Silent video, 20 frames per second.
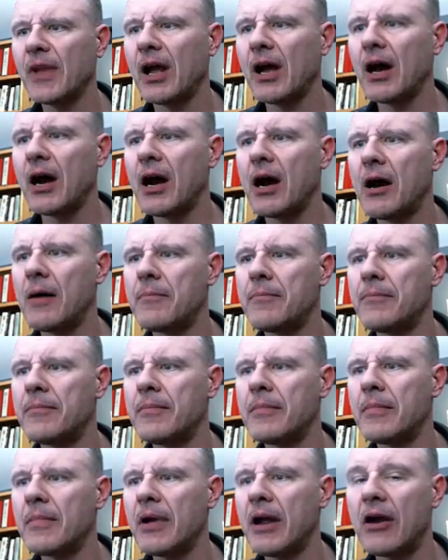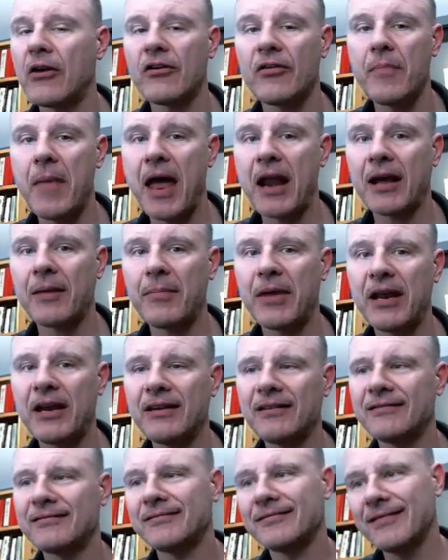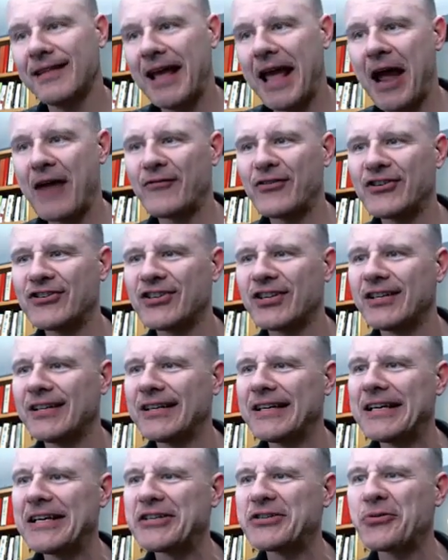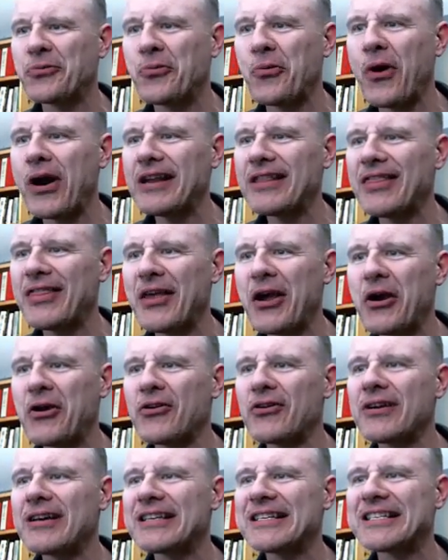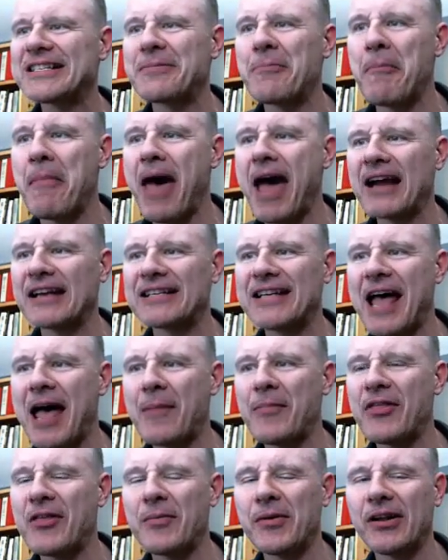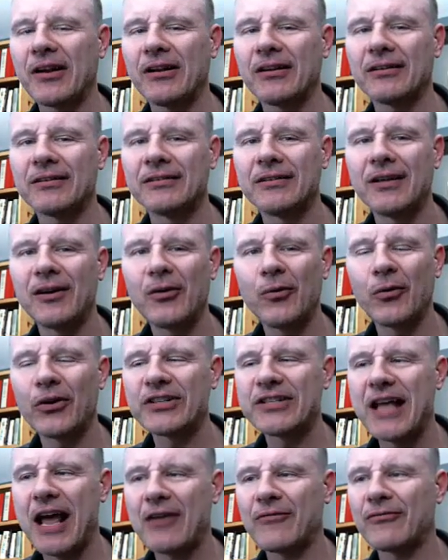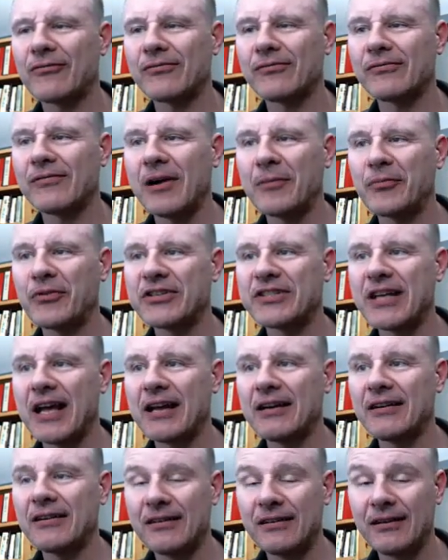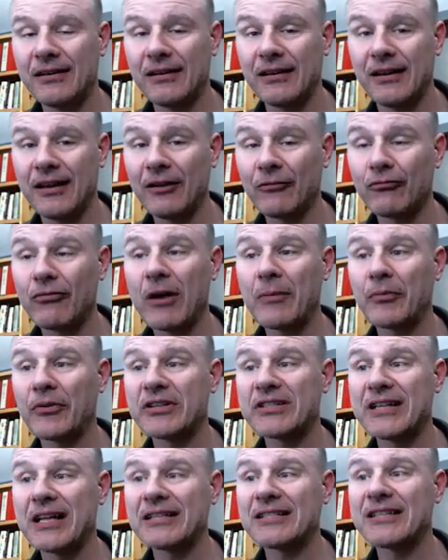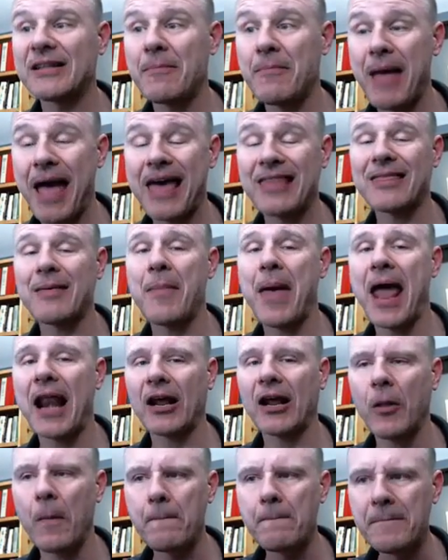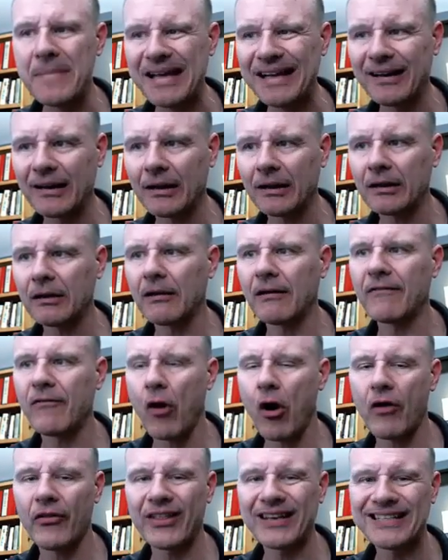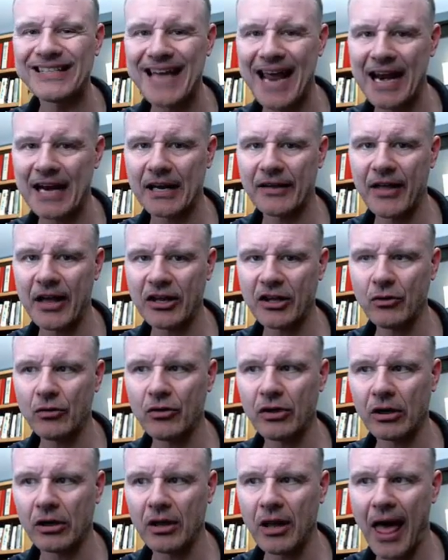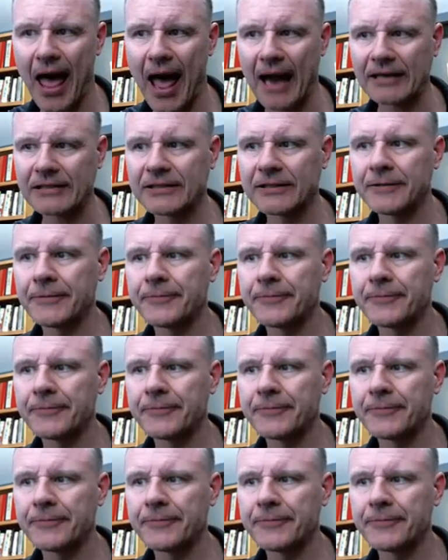arithmetic mean, the average, is right there smack dab in the middle. What does that represent? It represents the mathematical middle of all the data that you'd collect.